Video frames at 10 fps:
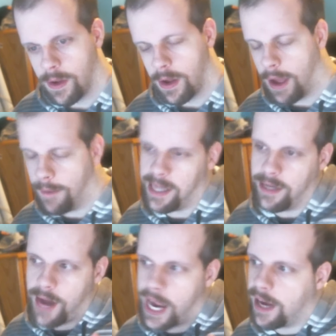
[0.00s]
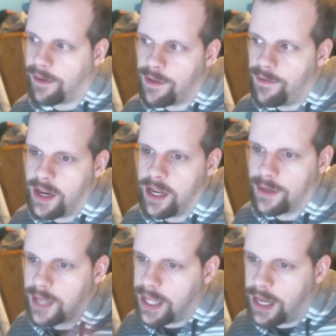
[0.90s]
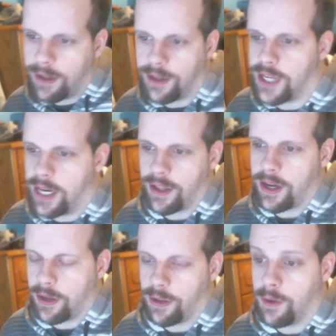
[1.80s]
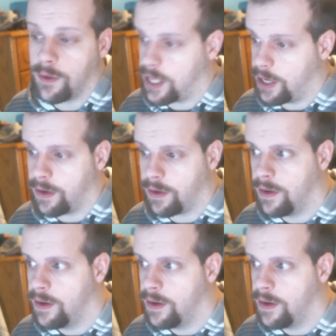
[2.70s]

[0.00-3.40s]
I mean, I got a few videos on that other channel that are close that are.